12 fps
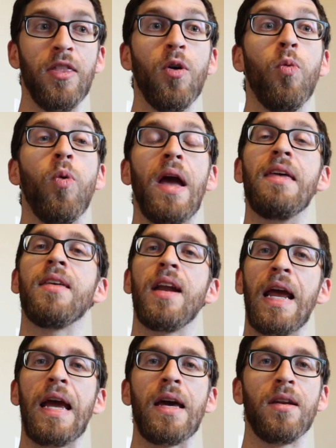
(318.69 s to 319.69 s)
the way that
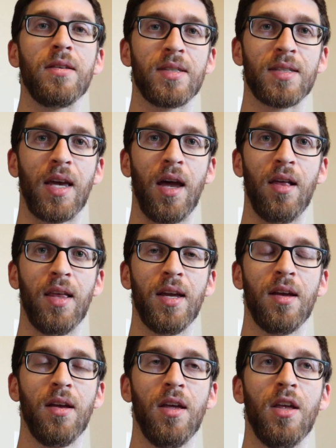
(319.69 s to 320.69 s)
it handles
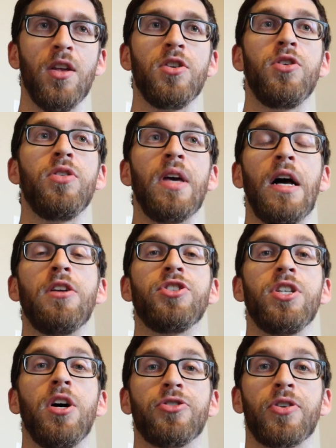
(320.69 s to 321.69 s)
scaling to the
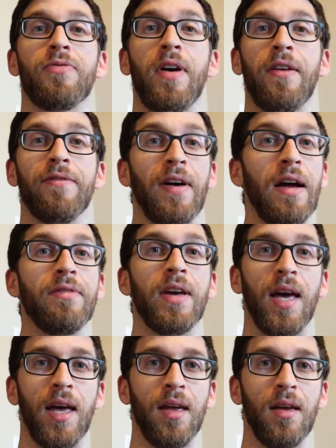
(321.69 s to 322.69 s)
LG Ultrafine
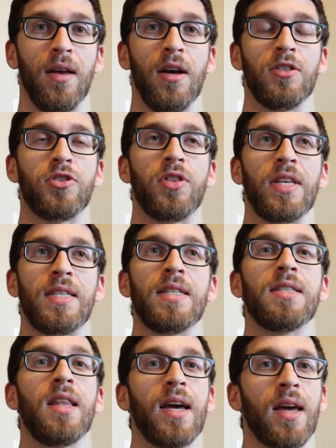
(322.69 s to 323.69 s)
5K. So this
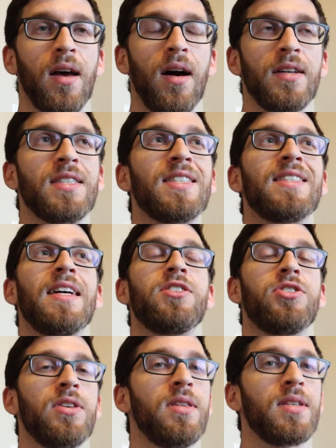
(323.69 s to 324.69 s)
is like
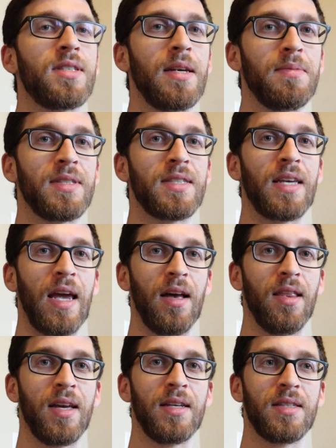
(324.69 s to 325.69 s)
essentially the same
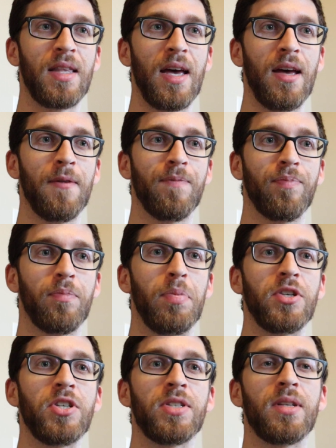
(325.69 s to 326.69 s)
scaling as that,
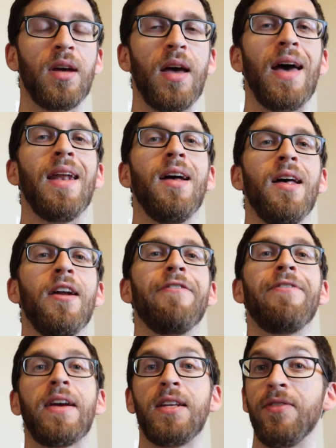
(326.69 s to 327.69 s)
but just at an
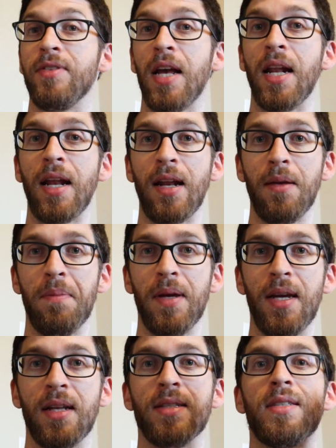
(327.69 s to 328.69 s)
effective
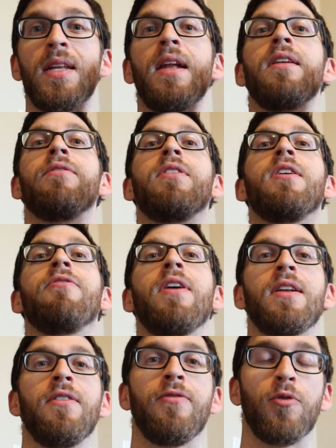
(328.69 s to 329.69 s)
1080p instead of an
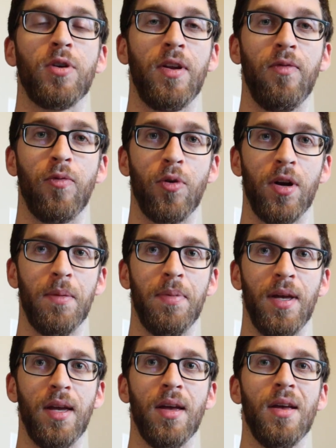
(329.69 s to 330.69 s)
effective
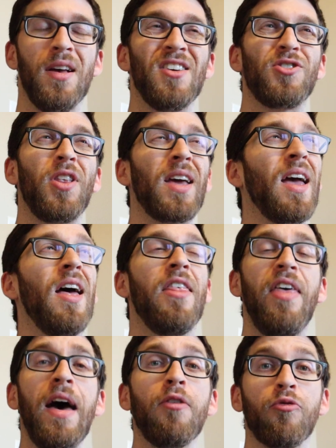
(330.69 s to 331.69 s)
1440p. So like
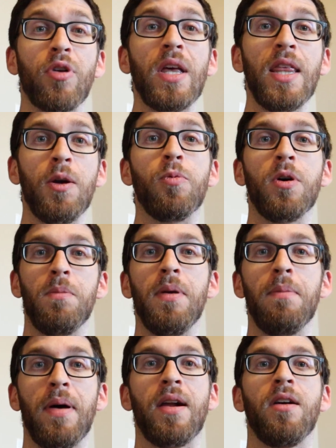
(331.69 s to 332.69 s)
that really would
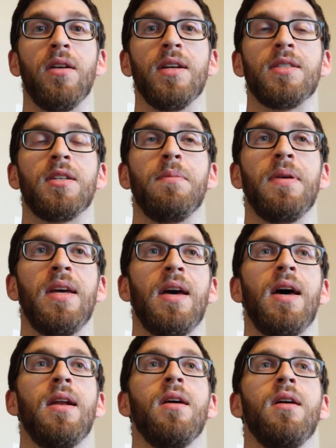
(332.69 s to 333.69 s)
be better, is to be
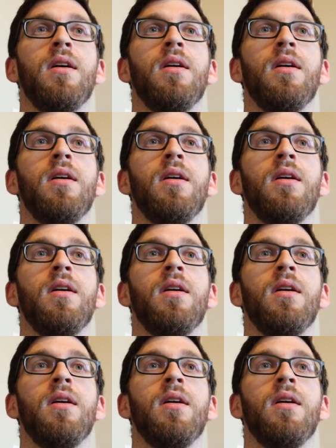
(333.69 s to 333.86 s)
at